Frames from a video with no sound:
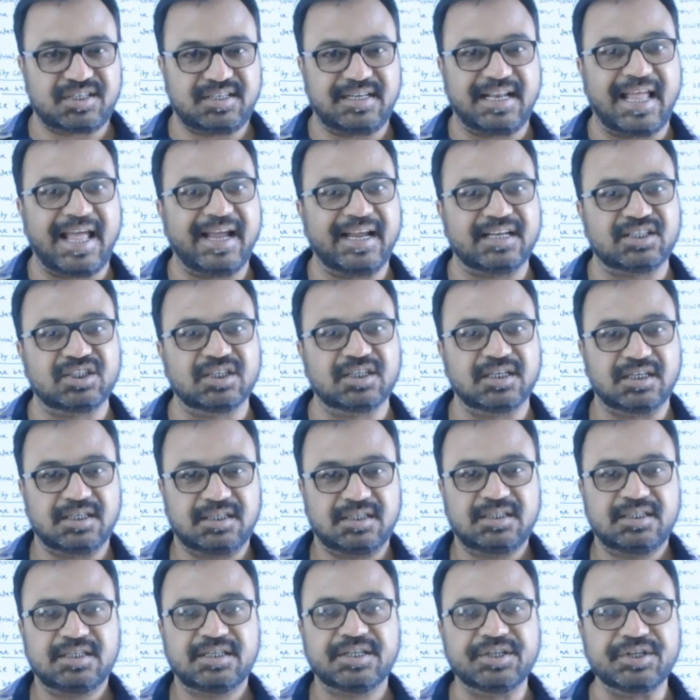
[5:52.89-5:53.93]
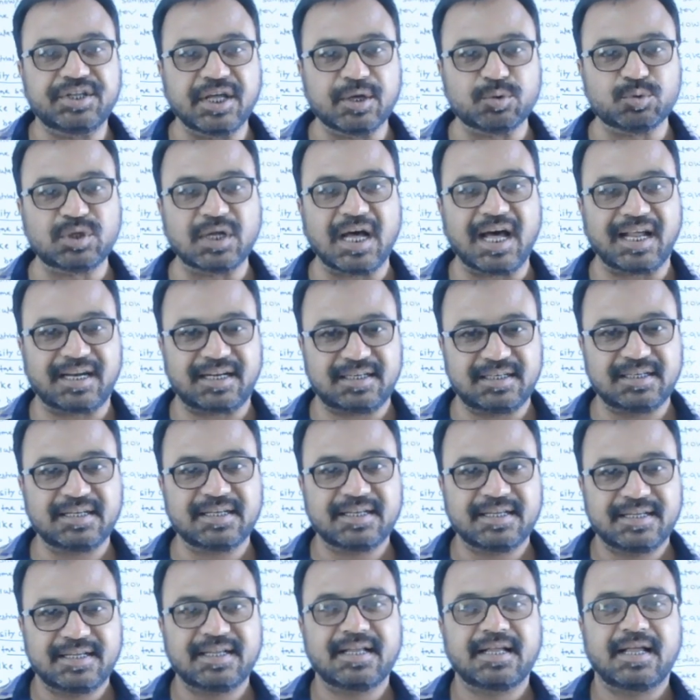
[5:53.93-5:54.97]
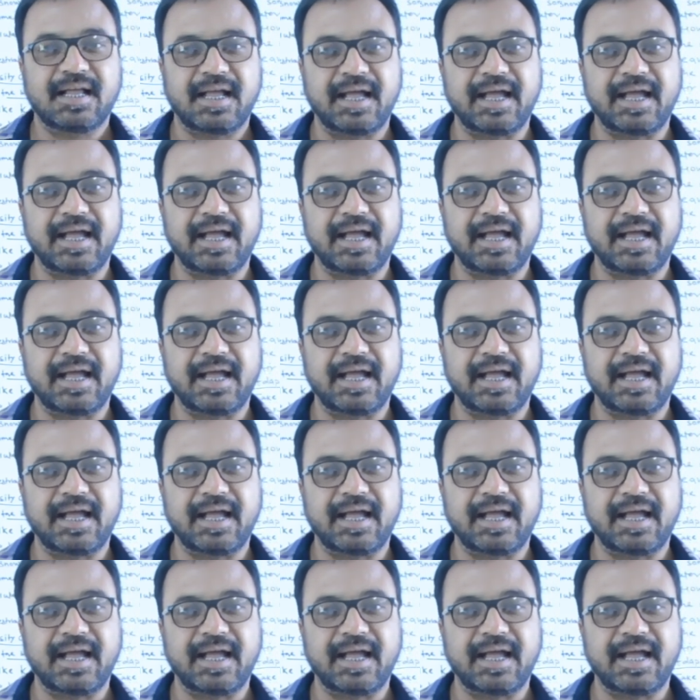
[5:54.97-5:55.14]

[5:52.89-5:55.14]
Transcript: like the deodar,